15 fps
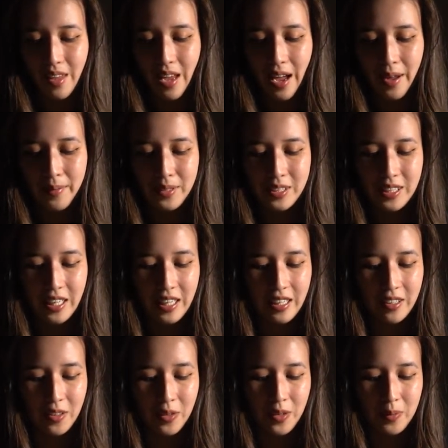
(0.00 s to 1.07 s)
I would
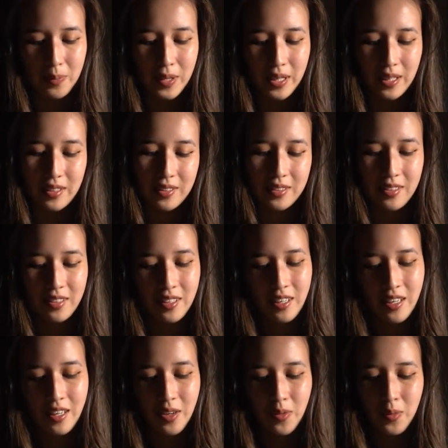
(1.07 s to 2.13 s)
think, but
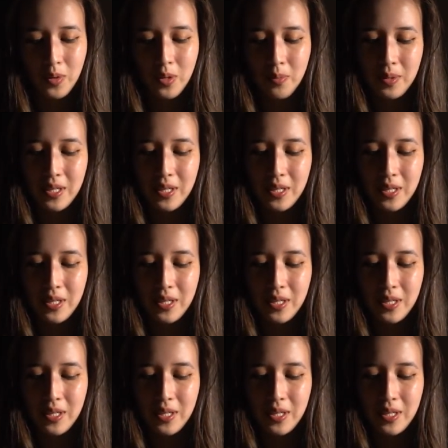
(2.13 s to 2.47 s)
wouldn't